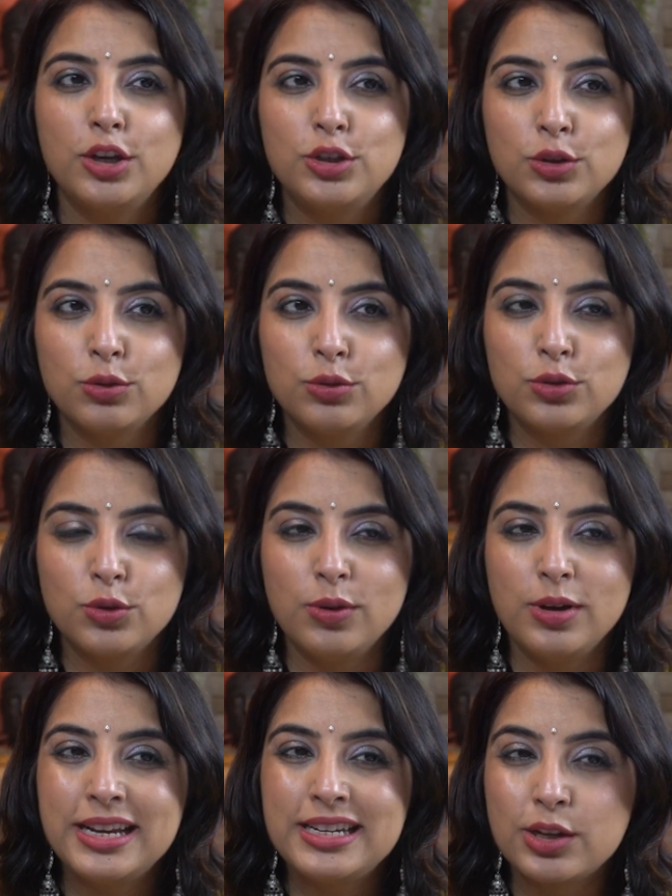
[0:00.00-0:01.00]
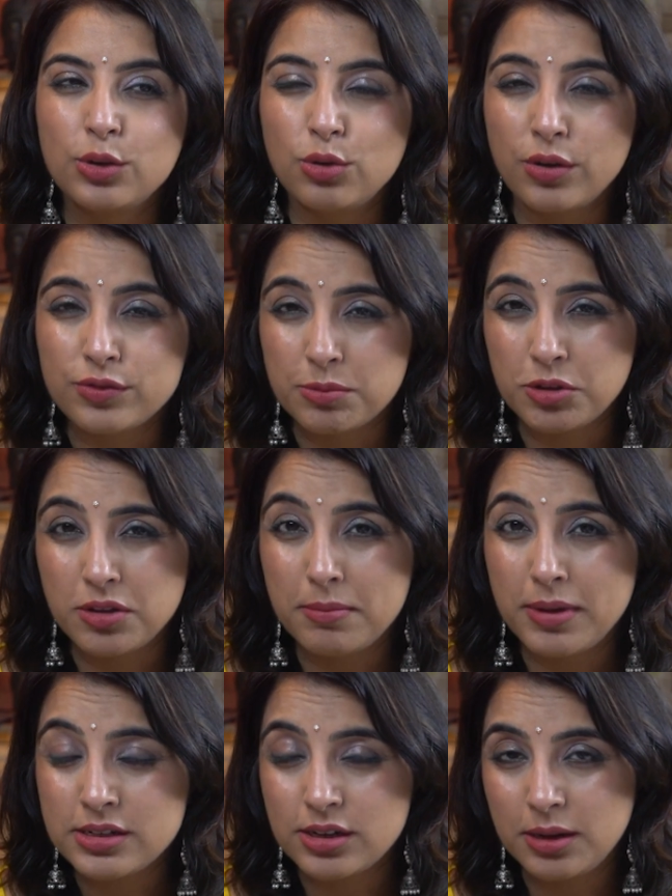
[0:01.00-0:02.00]
to let go of some of the
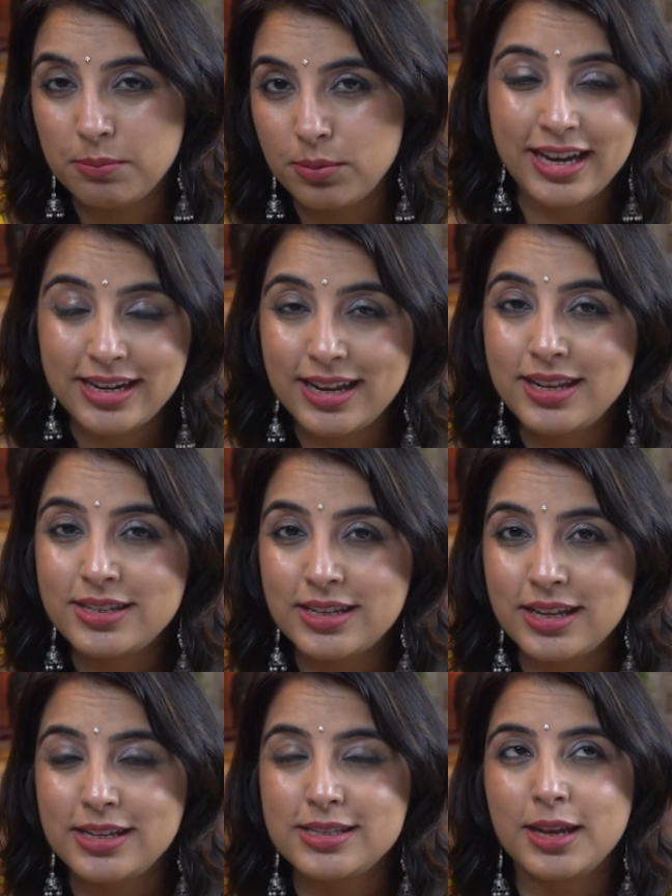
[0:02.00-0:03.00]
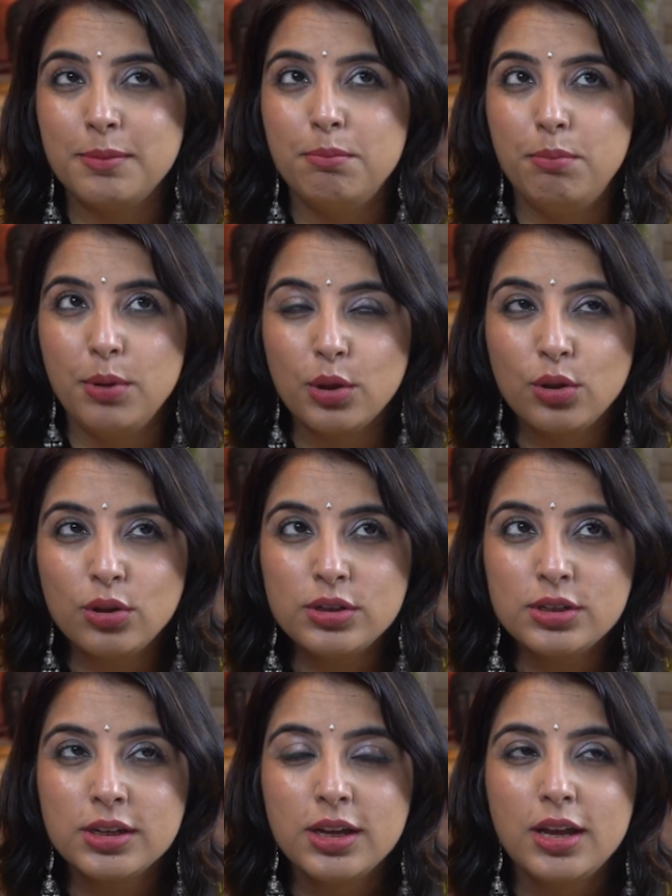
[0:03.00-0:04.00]
mental tendencies and
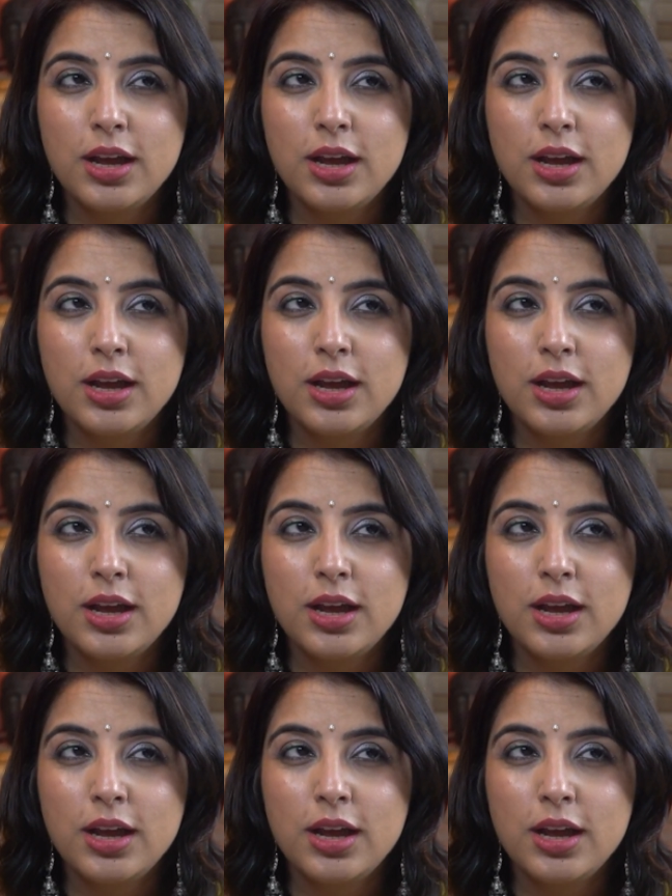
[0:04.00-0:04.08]
build